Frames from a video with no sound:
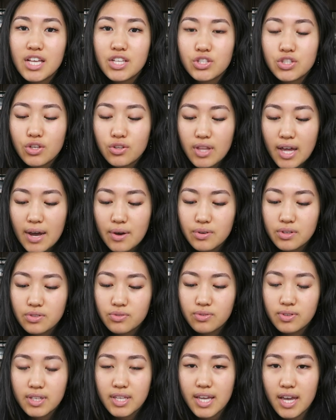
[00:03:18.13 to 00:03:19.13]
So that was
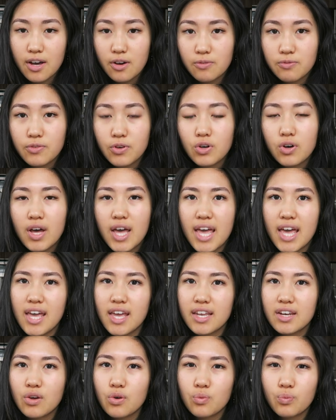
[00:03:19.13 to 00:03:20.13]
really helpful,
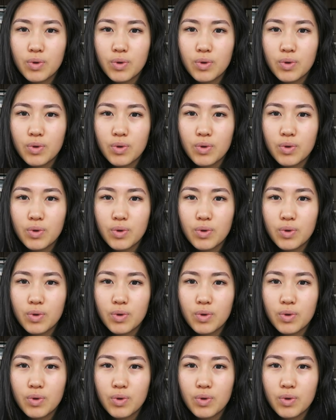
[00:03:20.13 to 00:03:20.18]
and